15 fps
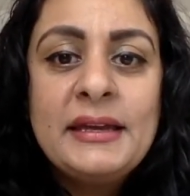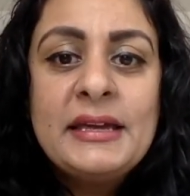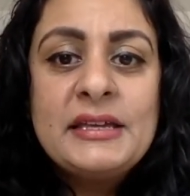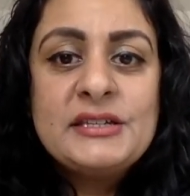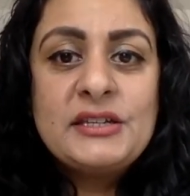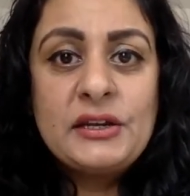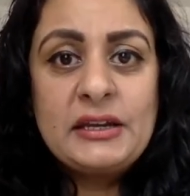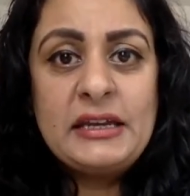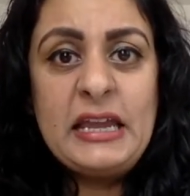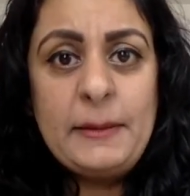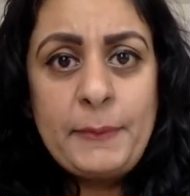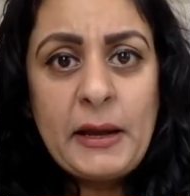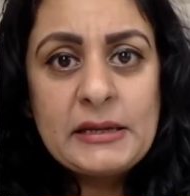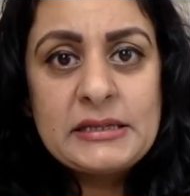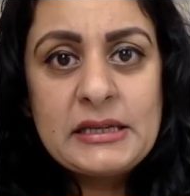So keep
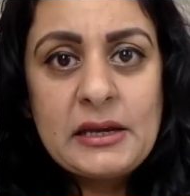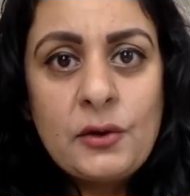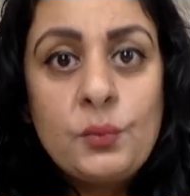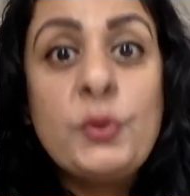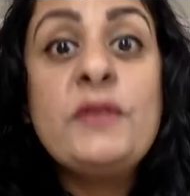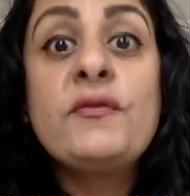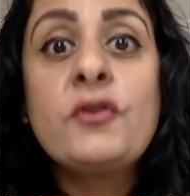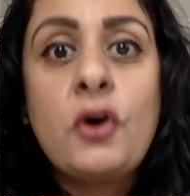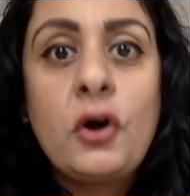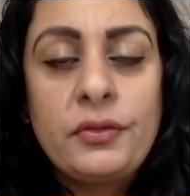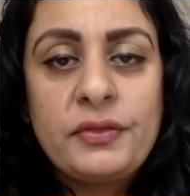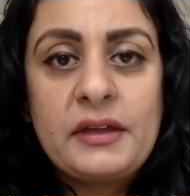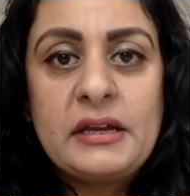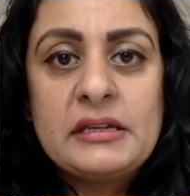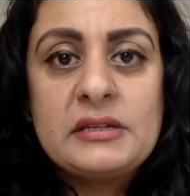at it. We've got
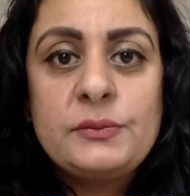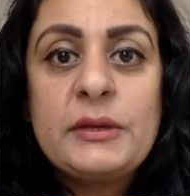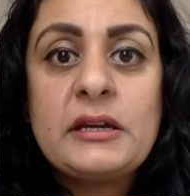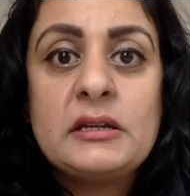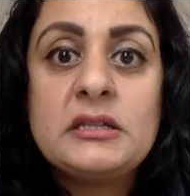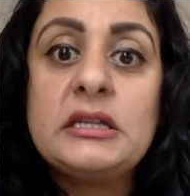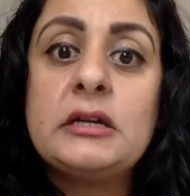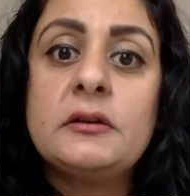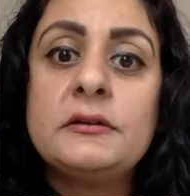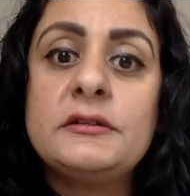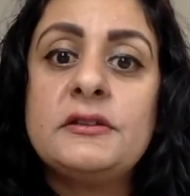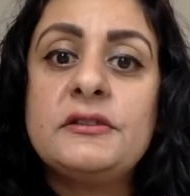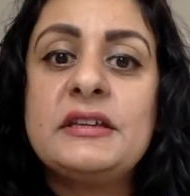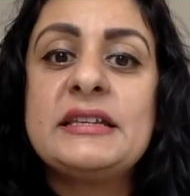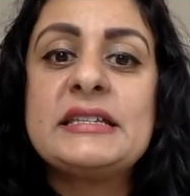this. We can
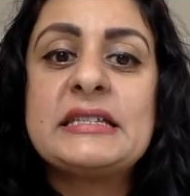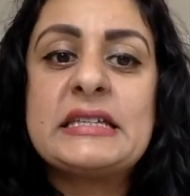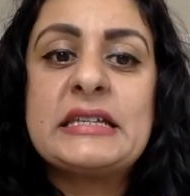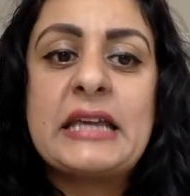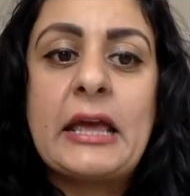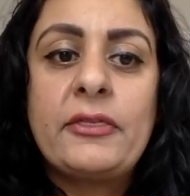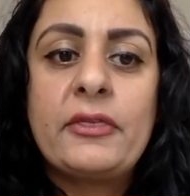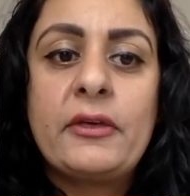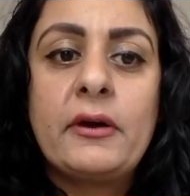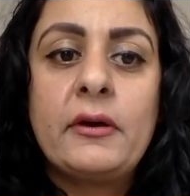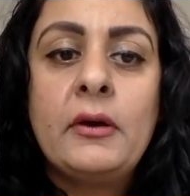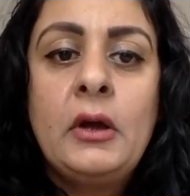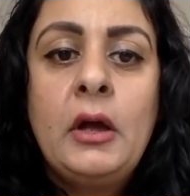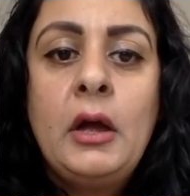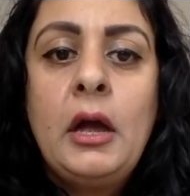declutter things together.
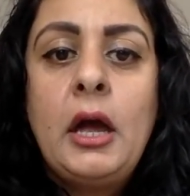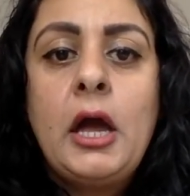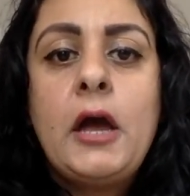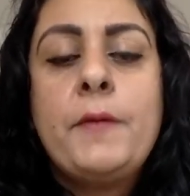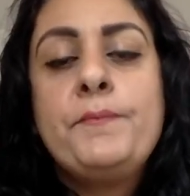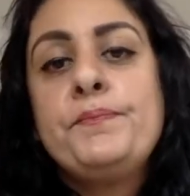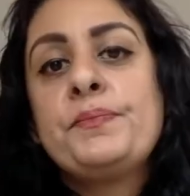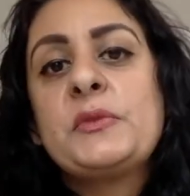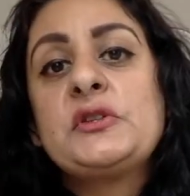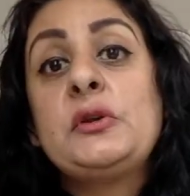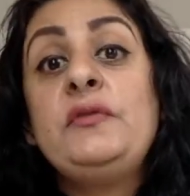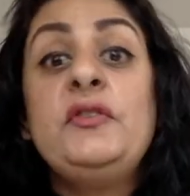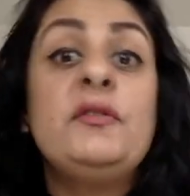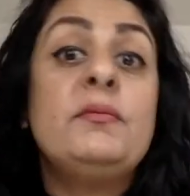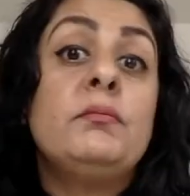So
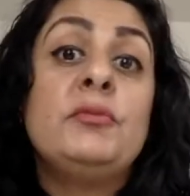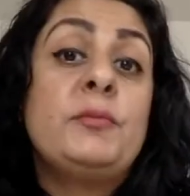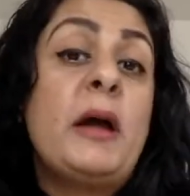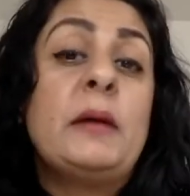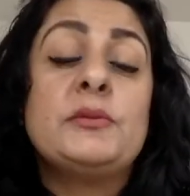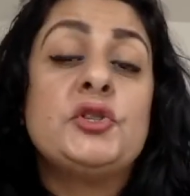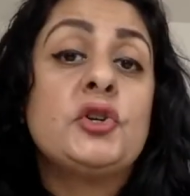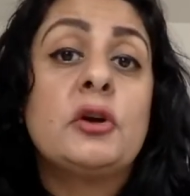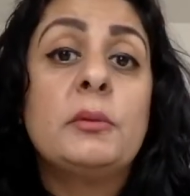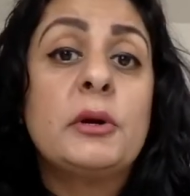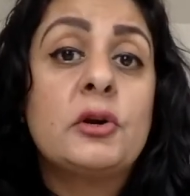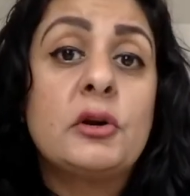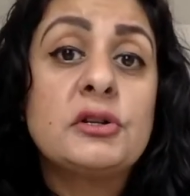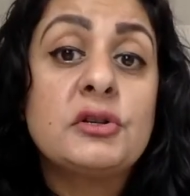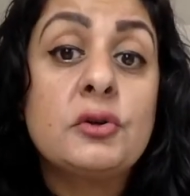if perhaps you come
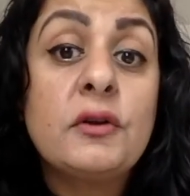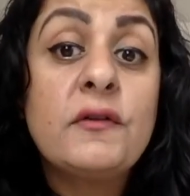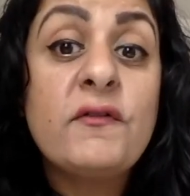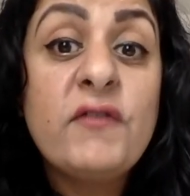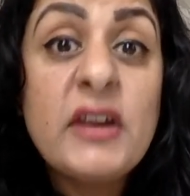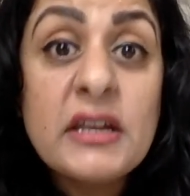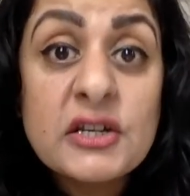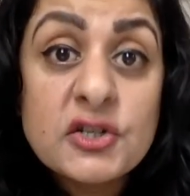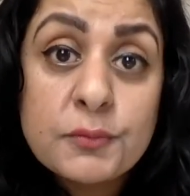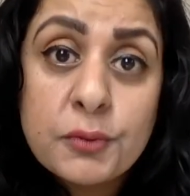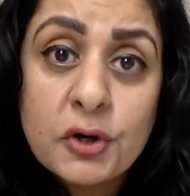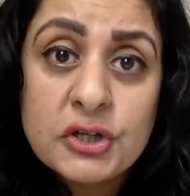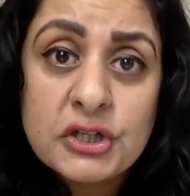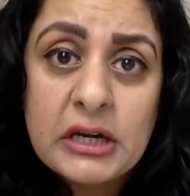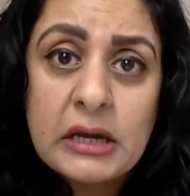across an unfinished
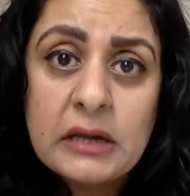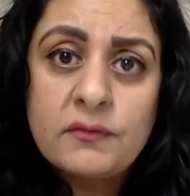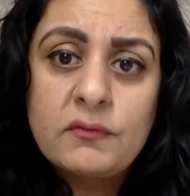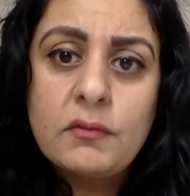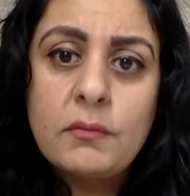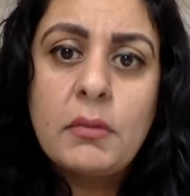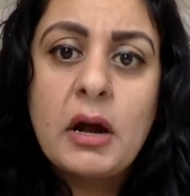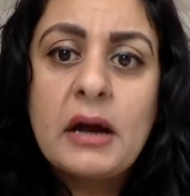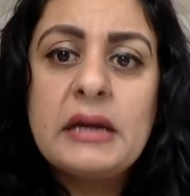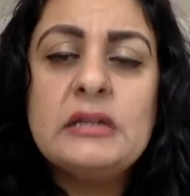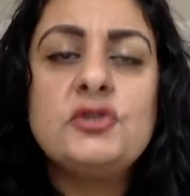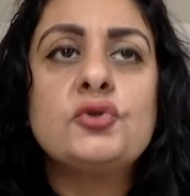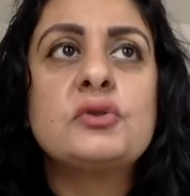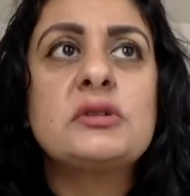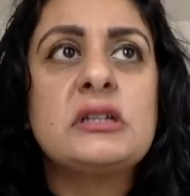project, remind
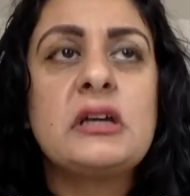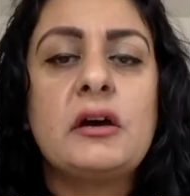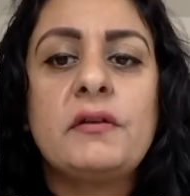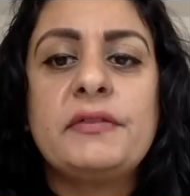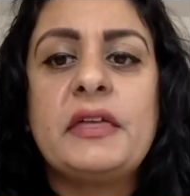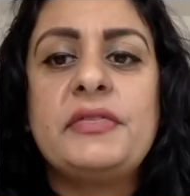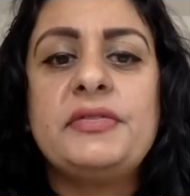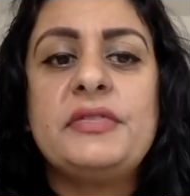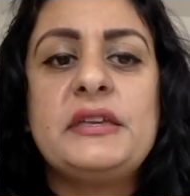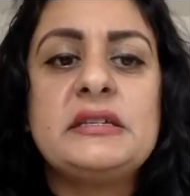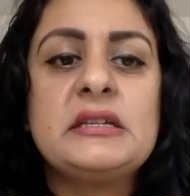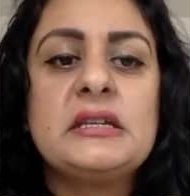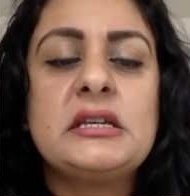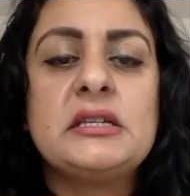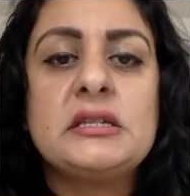yourself that this
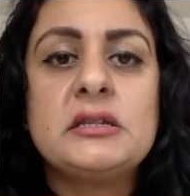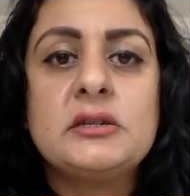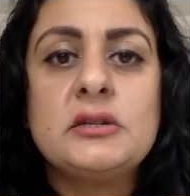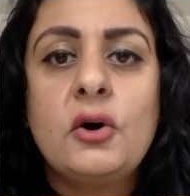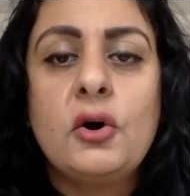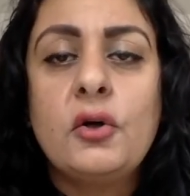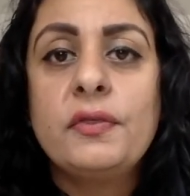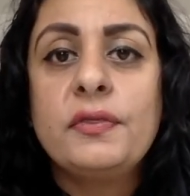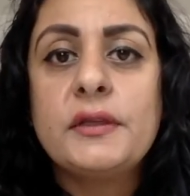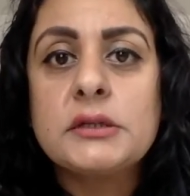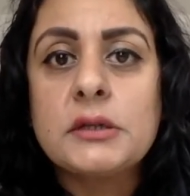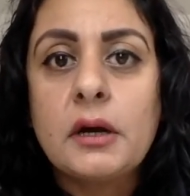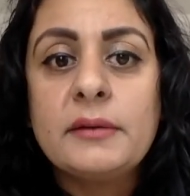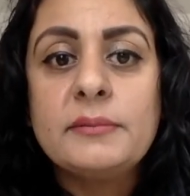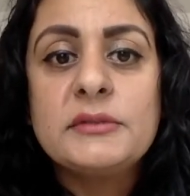is not the
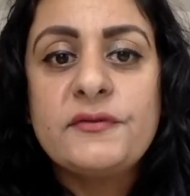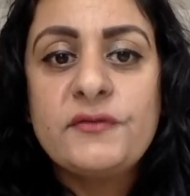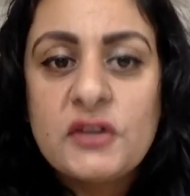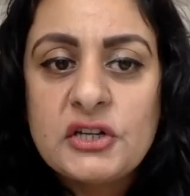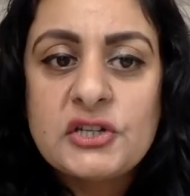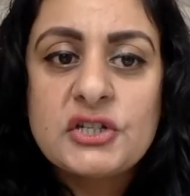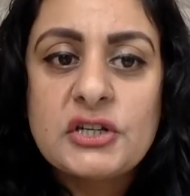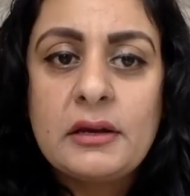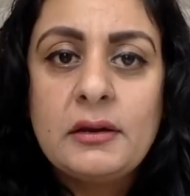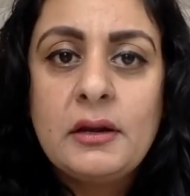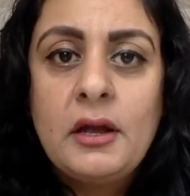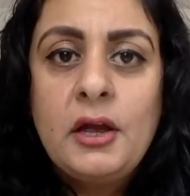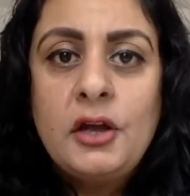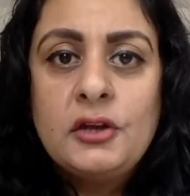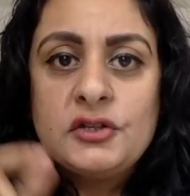time to finish it.
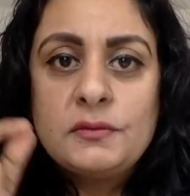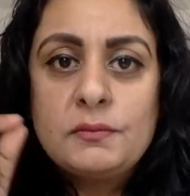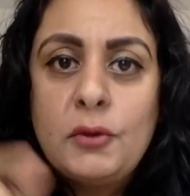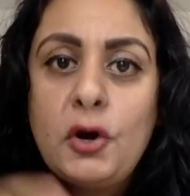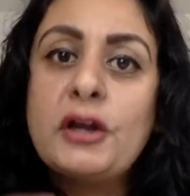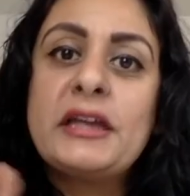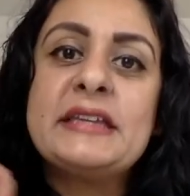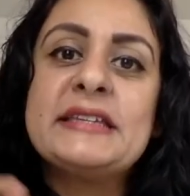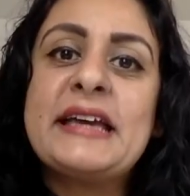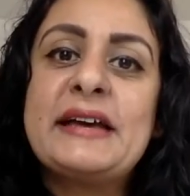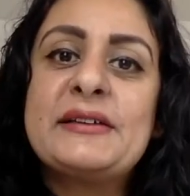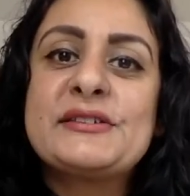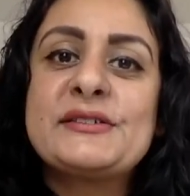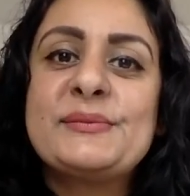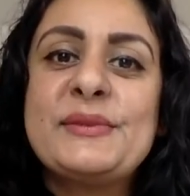Just mark it down
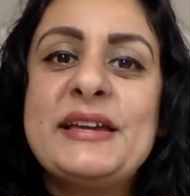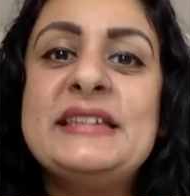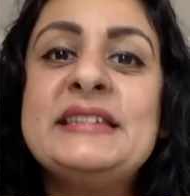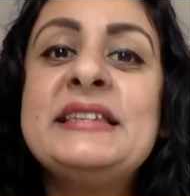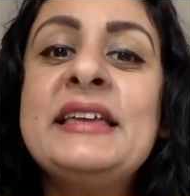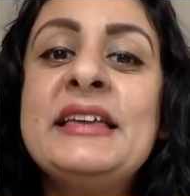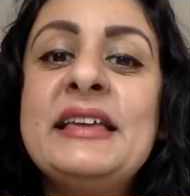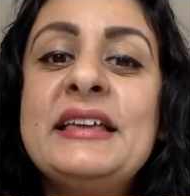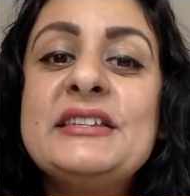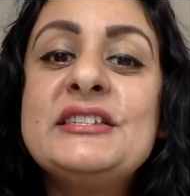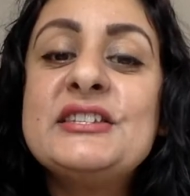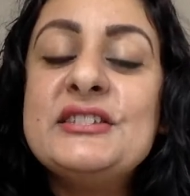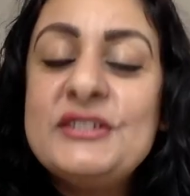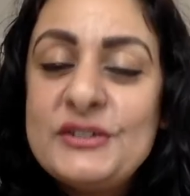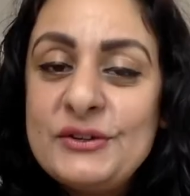somewhere to
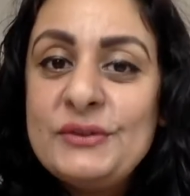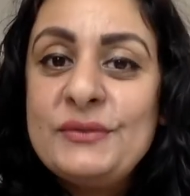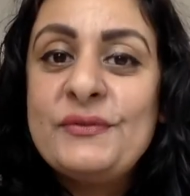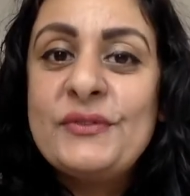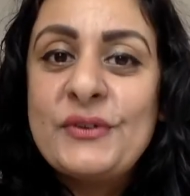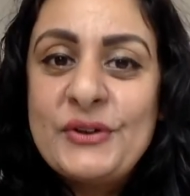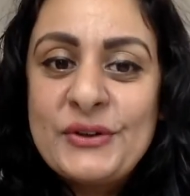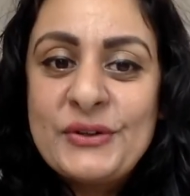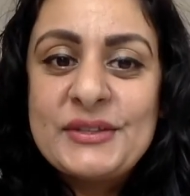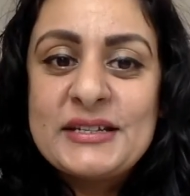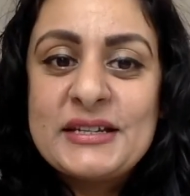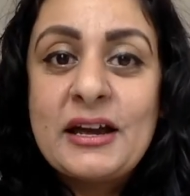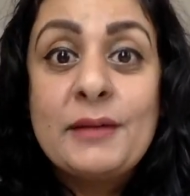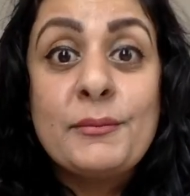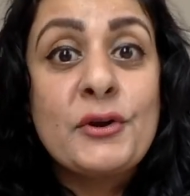do for another
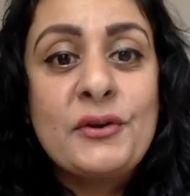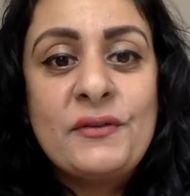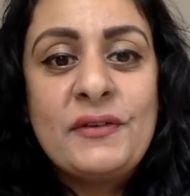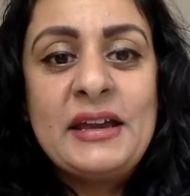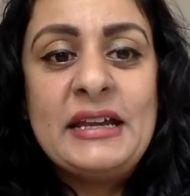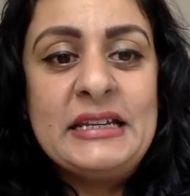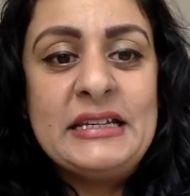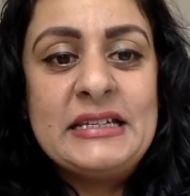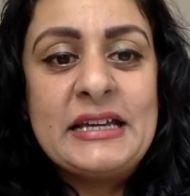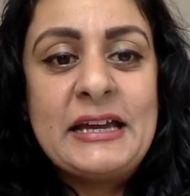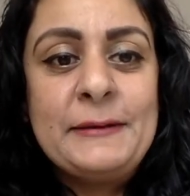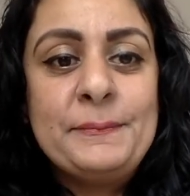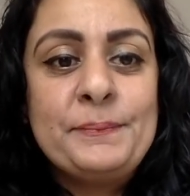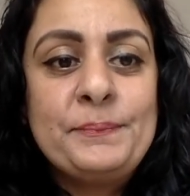time on a rainy day.